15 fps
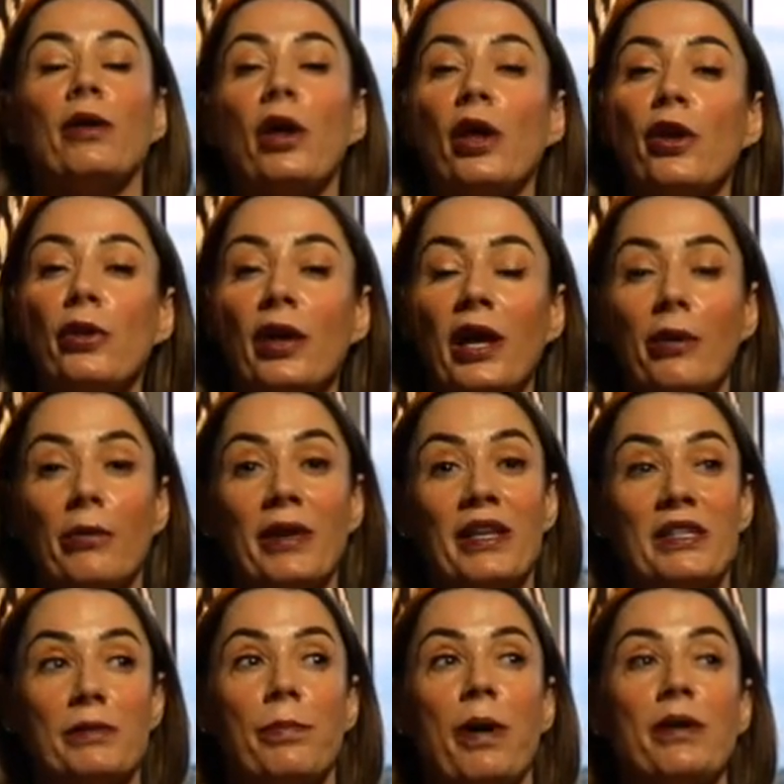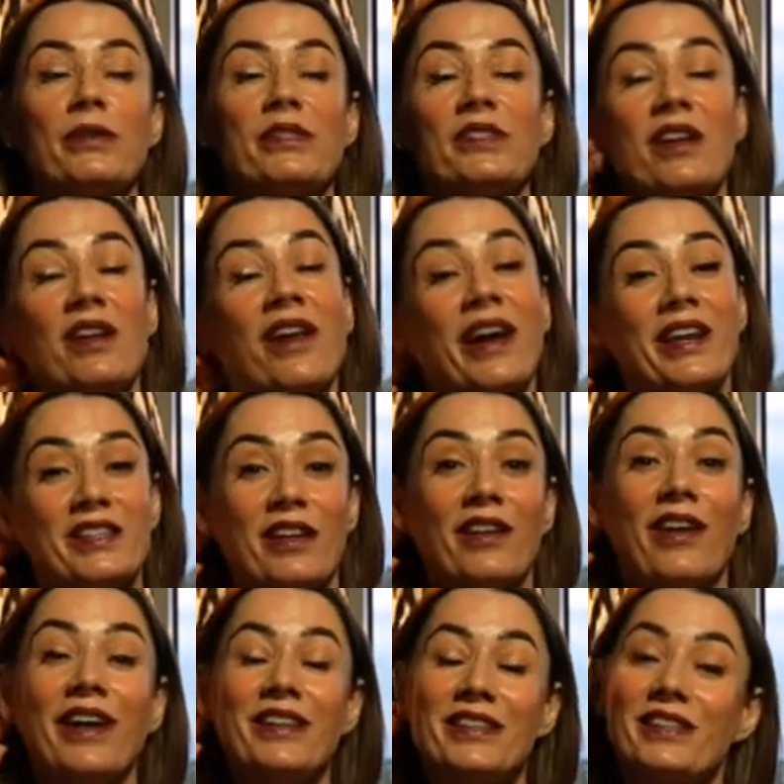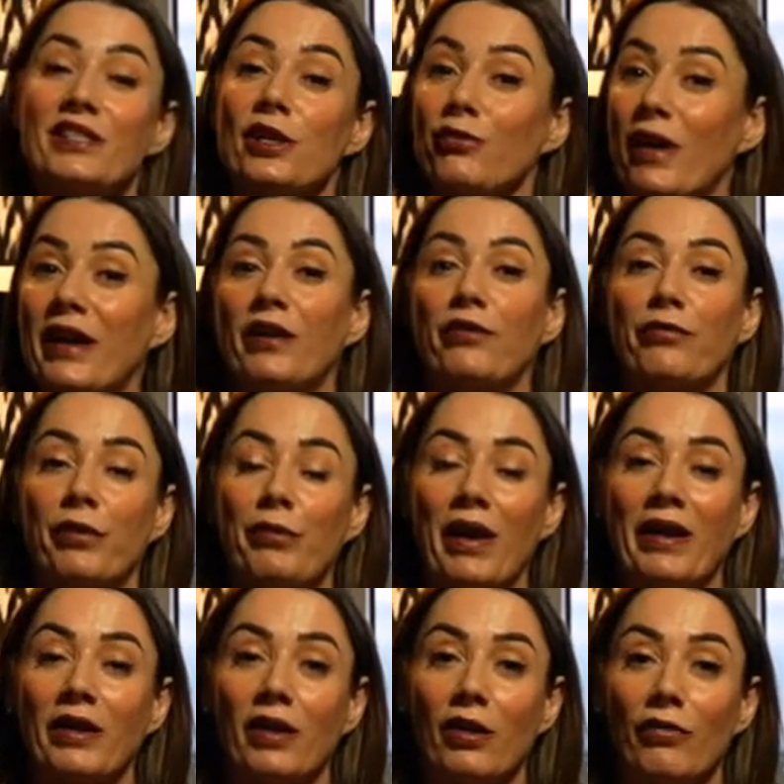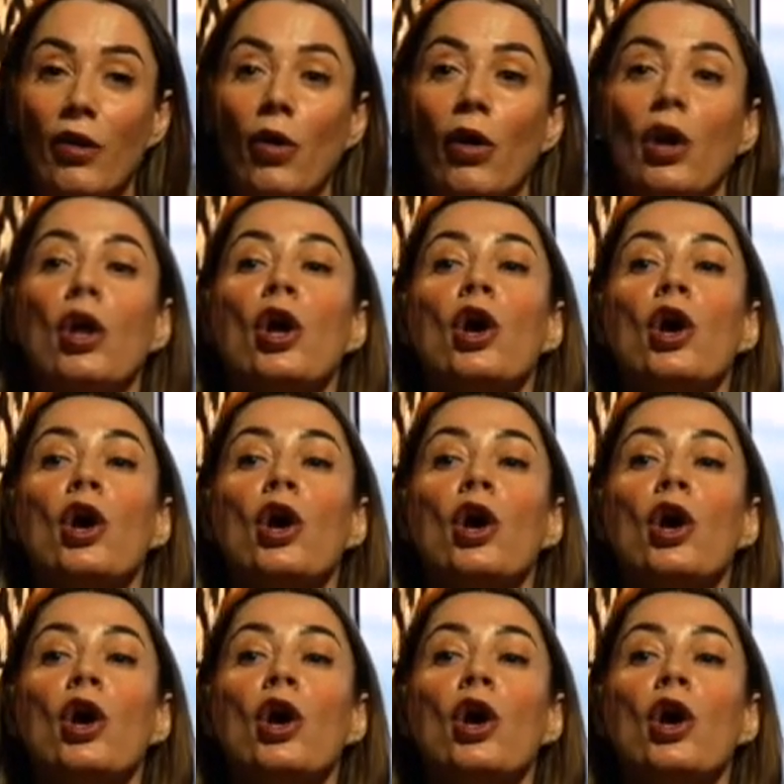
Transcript: not only are we exposed to light, and light is the greatest free radical of all,